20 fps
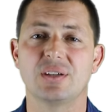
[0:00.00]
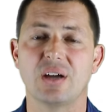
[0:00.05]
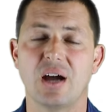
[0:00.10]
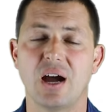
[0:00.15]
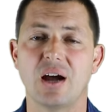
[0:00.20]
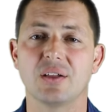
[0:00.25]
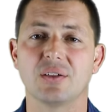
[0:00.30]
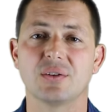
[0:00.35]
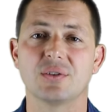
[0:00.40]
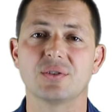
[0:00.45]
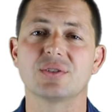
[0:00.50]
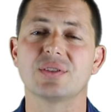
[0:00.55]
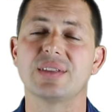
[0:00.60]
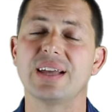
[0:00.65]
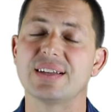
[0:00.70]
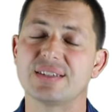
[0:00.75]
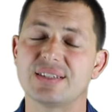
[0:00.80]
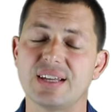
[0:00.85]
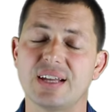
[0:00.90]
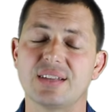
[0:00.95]

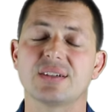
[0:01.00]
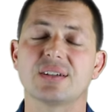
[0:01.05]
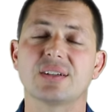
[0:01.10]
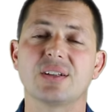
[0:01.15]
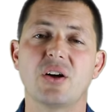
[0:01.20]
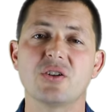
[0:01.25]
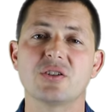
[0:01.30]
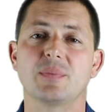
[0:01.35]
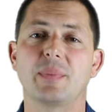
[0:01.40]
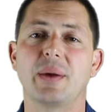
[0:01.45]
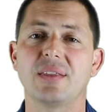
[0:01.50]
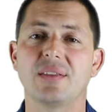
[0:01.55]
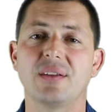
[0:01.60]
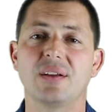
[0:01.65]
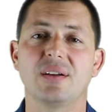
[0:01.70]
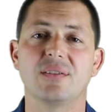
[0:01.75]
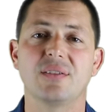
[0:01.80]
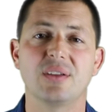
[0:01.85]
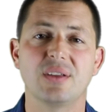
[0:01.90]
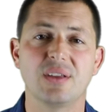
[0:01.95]
That's set to close by the
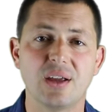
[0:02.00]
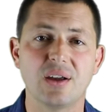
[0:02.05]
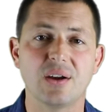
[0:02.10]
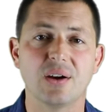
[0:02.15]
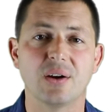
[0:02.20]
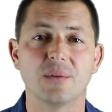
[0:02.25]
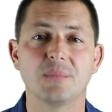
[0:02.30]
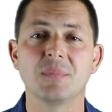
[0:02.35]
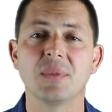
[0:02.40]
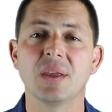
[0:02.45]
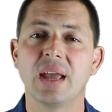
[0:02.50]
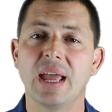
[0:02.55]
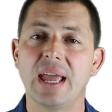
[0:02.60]
end of the year.